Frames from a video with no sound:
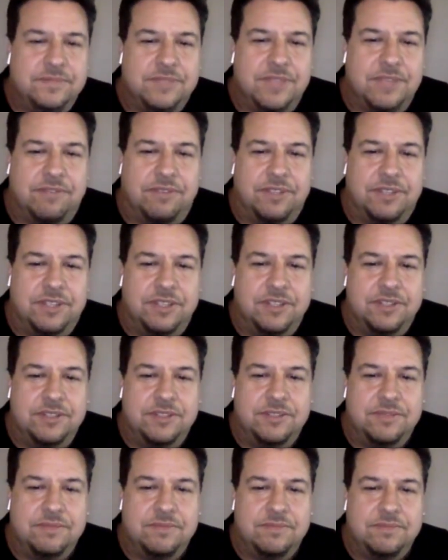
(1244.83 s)
Definitely
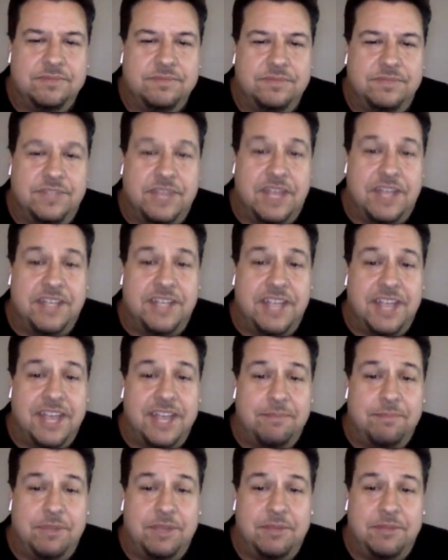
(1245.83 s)
does. Dead
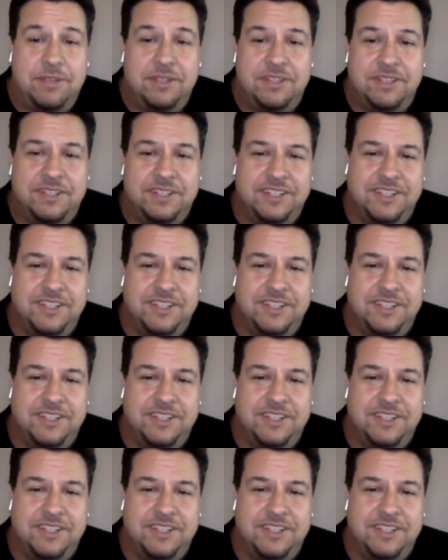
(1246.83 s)
cat, baby.